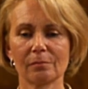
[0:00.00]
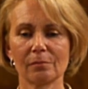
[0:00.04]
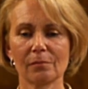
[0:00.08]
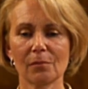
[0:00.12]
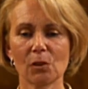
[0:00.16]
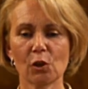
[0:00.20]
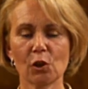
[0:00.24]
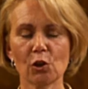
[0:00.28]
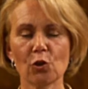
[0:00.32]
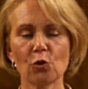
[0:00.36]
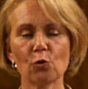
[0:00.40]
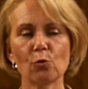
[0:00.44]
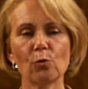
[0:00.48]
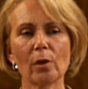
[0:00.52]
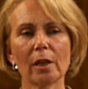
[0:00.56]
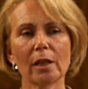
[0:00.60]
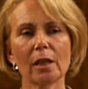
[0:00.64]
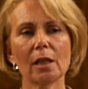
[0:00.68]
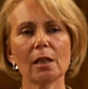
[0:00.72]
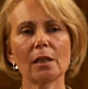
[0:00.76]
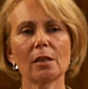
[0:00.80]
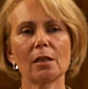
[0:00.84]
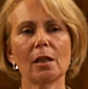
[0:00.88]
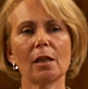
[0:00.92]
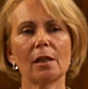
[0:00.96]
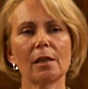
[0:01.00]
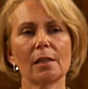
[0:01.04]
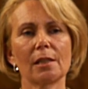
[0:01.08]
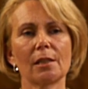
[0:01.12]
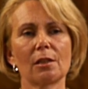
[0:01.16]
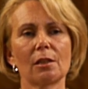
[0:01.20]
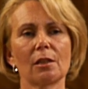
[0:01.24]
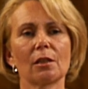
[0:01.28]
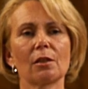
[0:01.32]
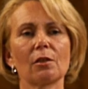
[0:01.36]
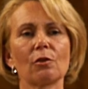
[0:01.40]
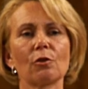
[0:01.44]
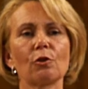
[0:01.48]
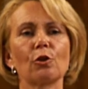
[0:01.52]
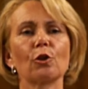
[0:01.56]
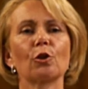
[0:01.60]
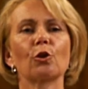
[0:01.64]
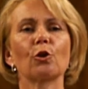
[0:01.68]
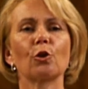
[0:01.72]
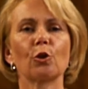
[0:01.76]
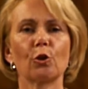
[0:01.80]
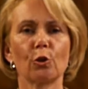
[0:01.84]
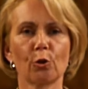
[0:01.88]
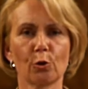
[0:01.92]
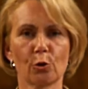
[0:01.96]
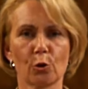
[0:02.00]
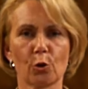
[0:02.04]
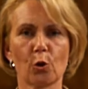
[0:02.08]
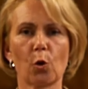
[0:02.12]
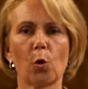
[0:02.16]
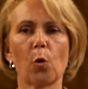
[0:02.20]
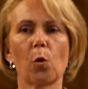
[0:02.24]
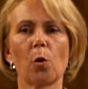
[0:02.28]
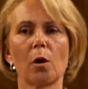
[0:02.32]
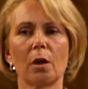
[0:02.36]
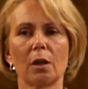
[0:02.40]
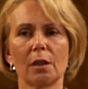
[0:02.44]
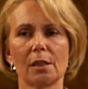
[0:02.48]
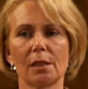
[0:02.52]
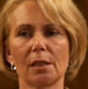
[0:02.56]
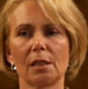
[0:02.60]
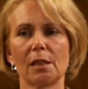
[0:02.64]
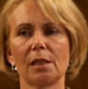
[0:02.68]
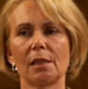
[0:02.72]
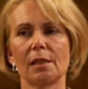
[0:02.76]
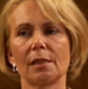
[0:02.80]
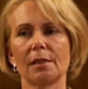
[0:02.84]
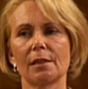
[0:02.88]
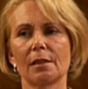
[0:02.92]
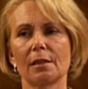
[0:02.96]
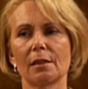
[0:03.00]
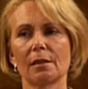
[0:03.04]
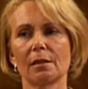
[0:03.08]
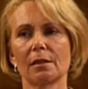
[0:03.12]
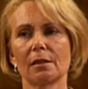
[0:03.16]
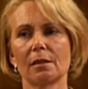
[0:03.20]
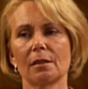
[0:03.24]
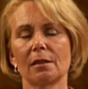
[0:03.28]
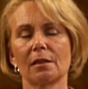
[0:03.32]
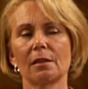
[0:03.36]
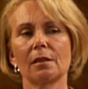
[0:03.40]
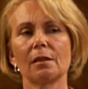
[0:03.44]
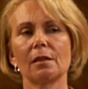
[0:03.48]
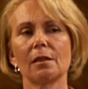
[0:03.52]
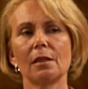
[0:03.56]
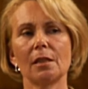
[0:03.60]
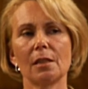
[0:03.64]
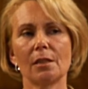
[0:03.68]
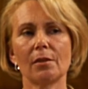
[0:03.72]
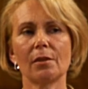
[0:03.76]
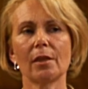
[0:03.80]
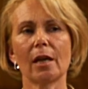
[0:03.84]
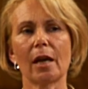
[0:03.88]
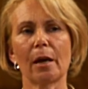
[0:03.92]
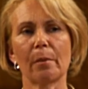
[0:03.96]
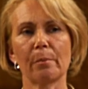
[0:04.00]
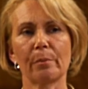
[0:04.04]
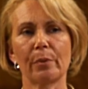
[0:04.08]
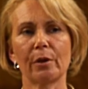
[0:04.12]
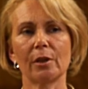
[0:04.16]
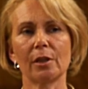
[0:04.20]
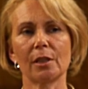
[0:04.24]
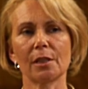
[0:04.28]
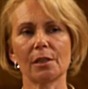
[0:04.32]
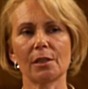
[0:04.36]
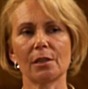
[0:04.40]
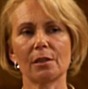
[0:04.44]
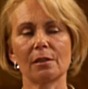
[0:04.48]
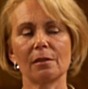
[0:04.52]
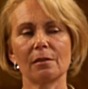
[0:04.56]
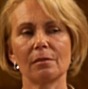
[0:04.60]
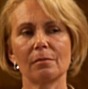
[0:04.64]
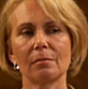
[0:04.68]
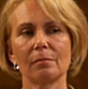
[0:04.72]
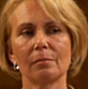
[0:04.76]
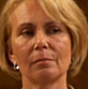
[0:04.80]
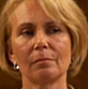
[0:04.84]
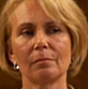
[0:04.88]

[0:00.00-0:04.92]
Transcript: just recognize the good qualities in that person.